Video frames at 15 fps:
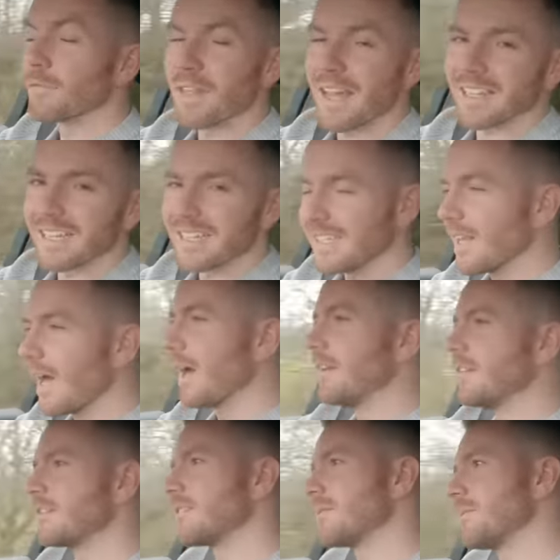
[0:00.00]
love the LED
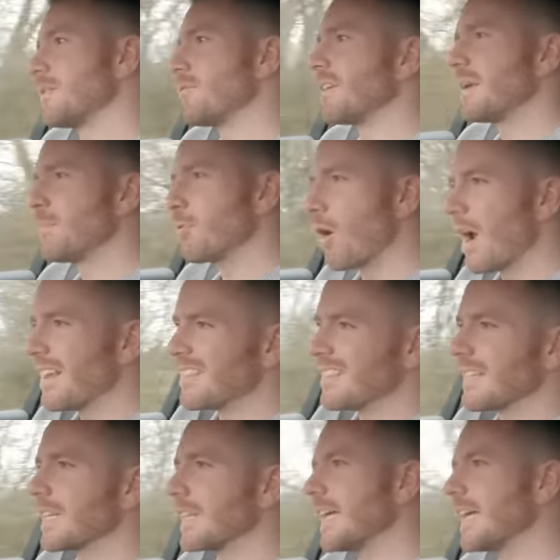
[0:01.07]
lights. They're really bright and